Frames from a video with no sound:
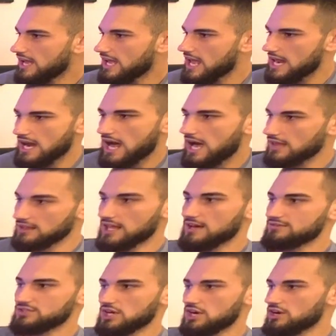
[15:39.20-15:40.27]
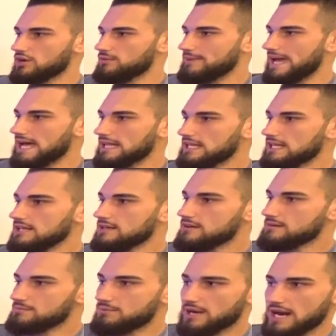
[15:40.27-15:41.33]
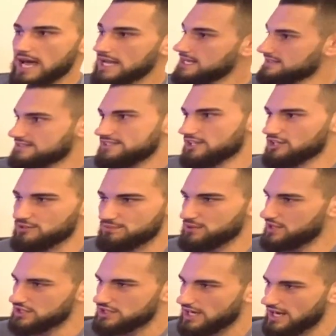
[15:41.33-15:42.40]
And I love Sean O'Malley, but I can still appreciate